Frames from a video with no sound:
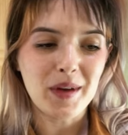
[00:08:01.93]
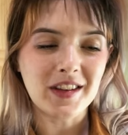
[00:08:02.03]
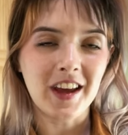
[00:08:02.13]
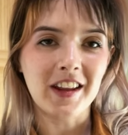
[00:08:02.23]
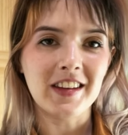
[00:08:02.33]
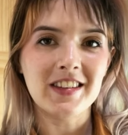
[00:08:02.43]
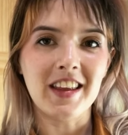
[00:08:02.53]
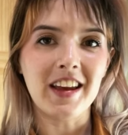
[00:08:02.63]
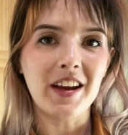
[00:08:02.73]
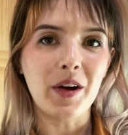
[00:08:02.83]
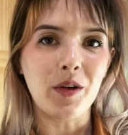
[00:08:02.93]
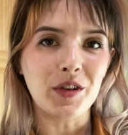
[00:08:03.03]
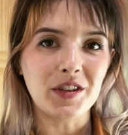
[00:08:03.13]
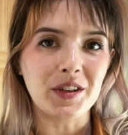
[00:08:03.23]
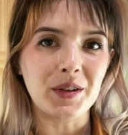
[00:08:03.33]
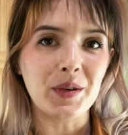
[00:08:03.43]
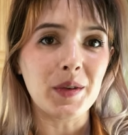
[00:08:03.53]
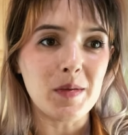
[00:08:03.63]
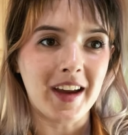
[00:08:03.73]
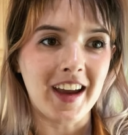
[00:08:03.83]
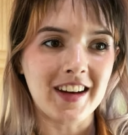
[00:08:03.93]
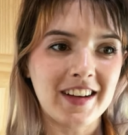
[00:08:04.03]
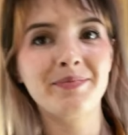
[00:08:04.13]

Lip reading: is getting this thing over to the mechanic.